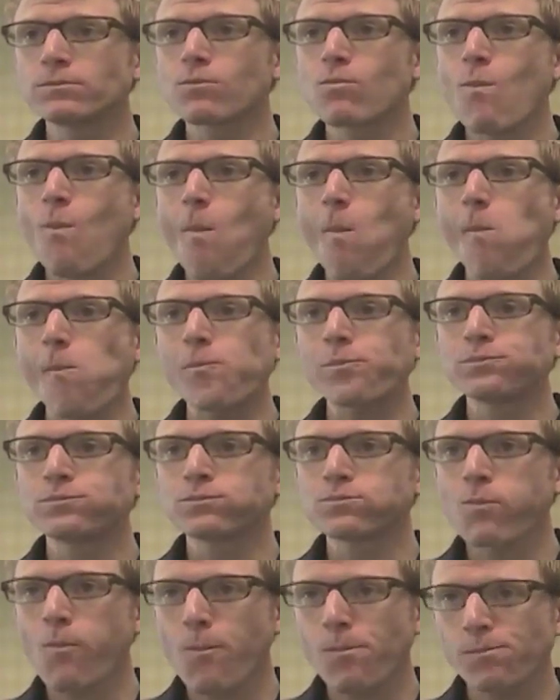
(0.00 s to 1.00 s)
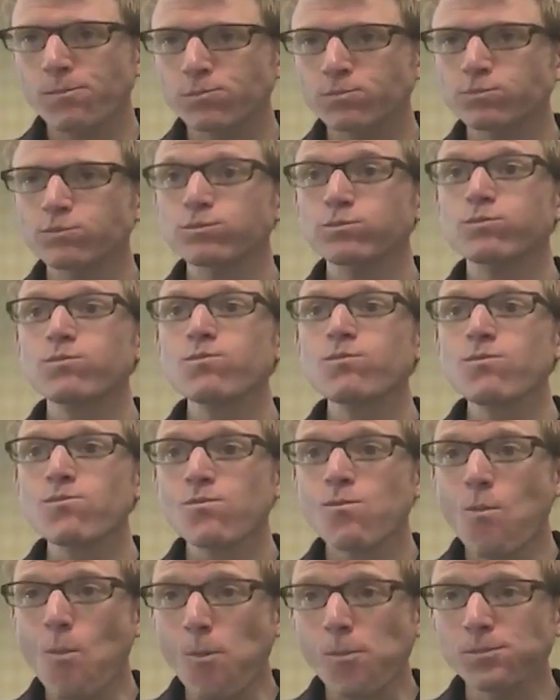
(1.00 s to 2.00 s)
One guy fin- finishes,
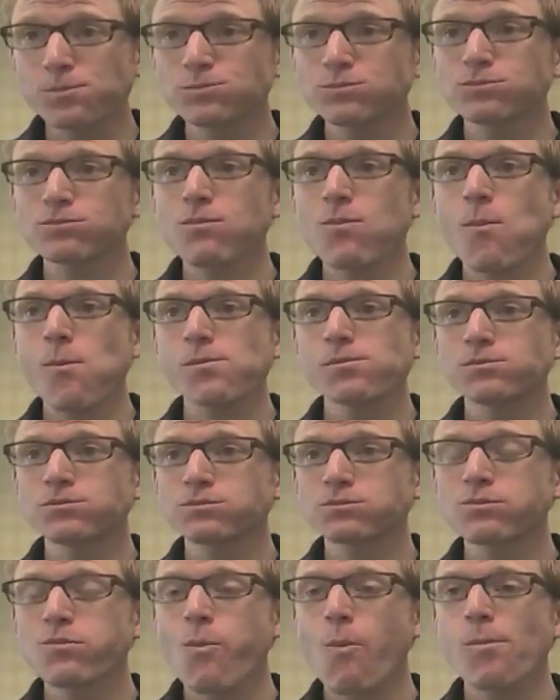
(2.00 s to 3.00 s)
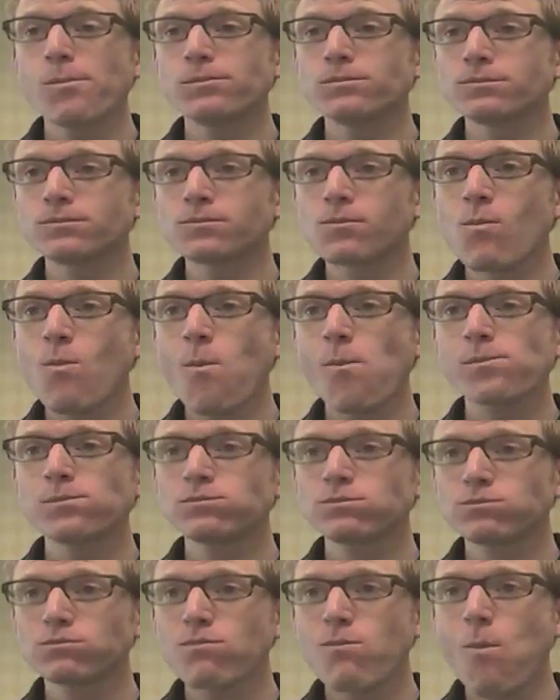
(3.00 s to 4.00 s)
and pretty much
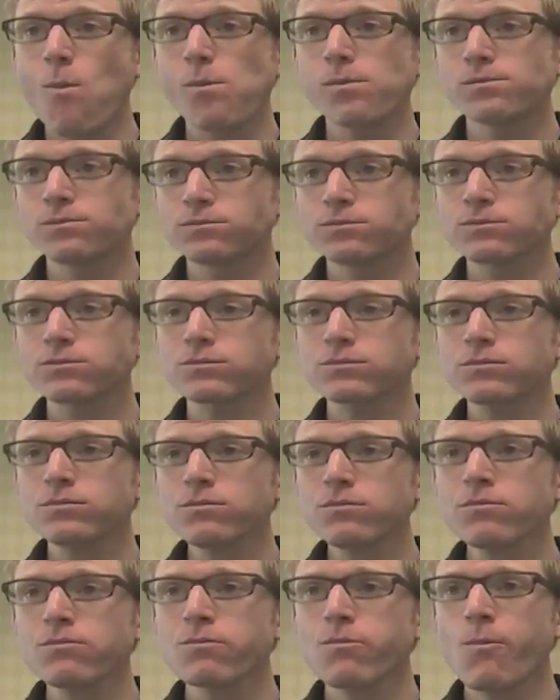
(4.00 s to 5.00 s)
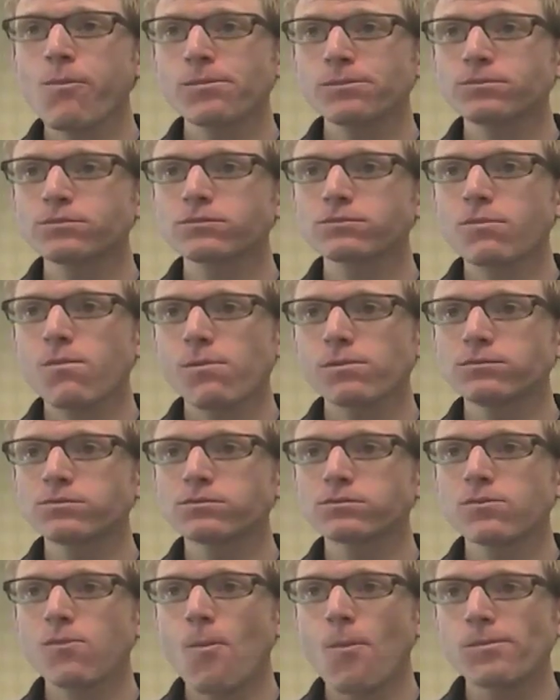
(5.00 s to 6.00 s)
it seemed like everyone had pretty much written you guys
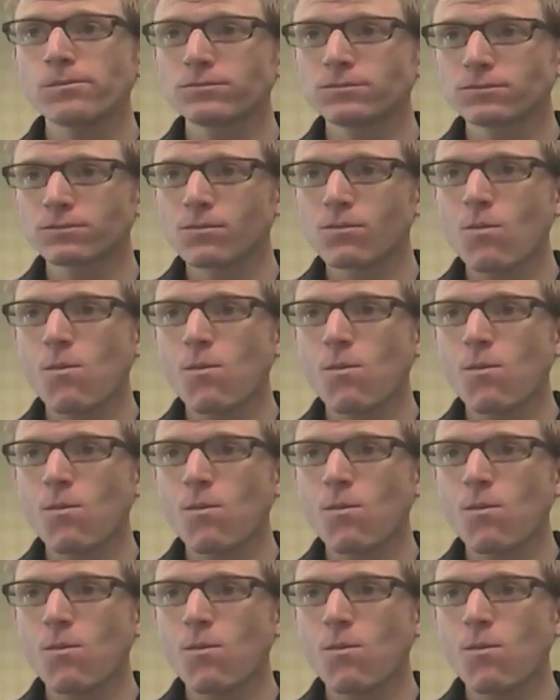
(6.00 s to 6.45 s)
off, and then